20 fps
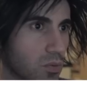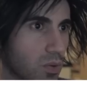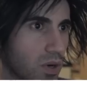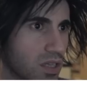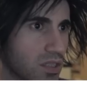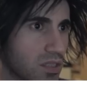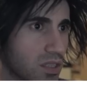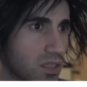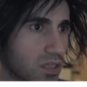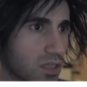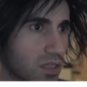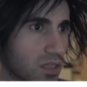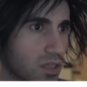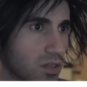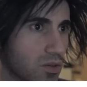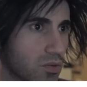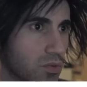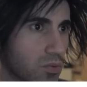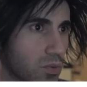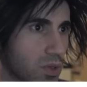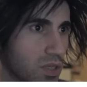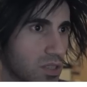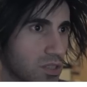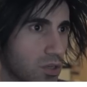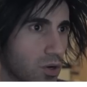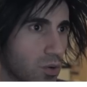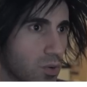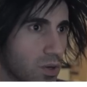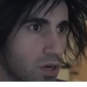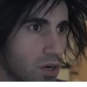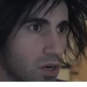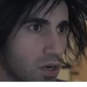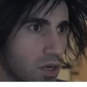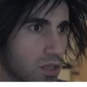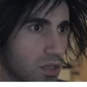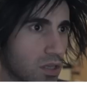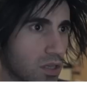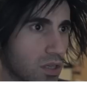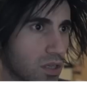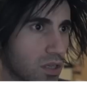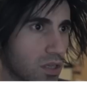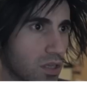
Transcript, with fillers: What? What is going on?